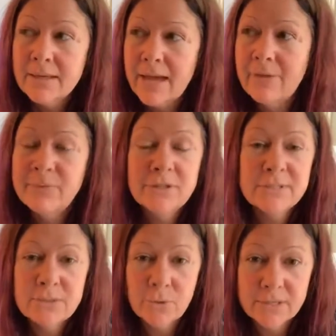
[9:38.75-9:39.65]
I've been
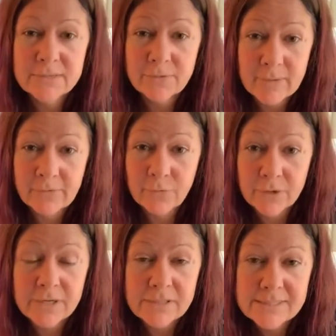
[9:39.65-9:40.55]
using oils for about
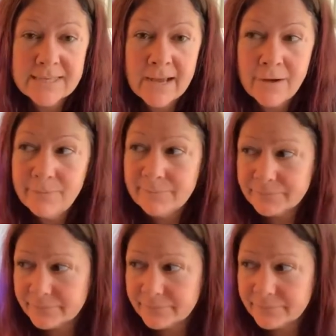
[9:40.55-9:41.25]
4 years now.